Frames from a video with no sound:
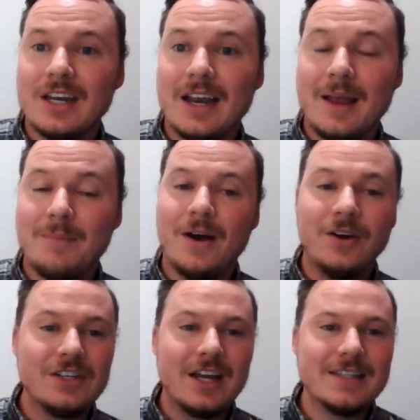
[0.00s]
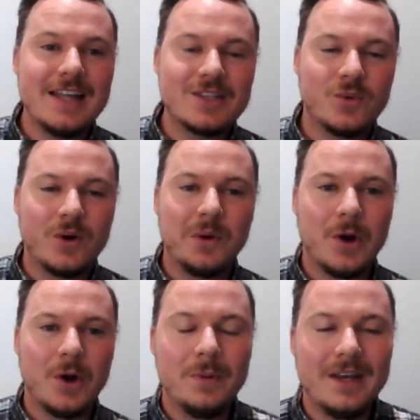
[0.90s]
And I apologize. That's where we were
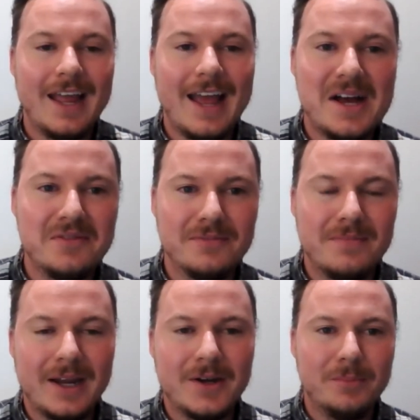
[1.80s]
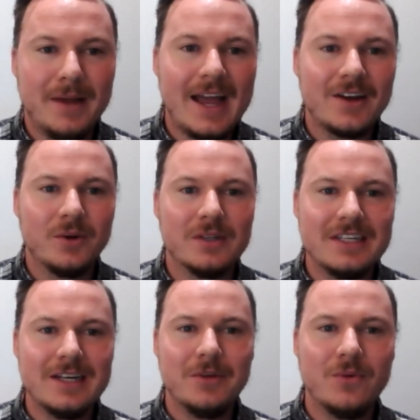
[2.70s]
hoping to have Michael Packer with
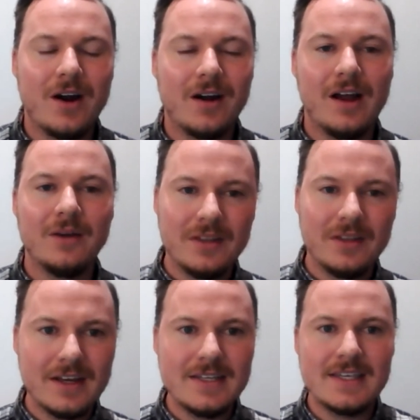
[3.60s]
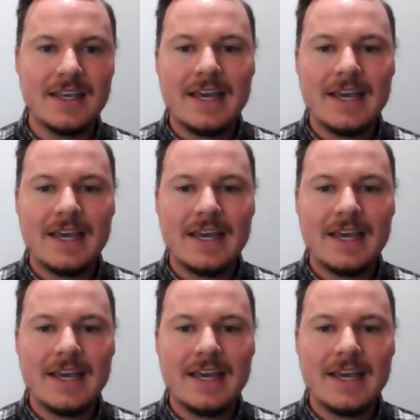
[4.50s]
D W R on with us.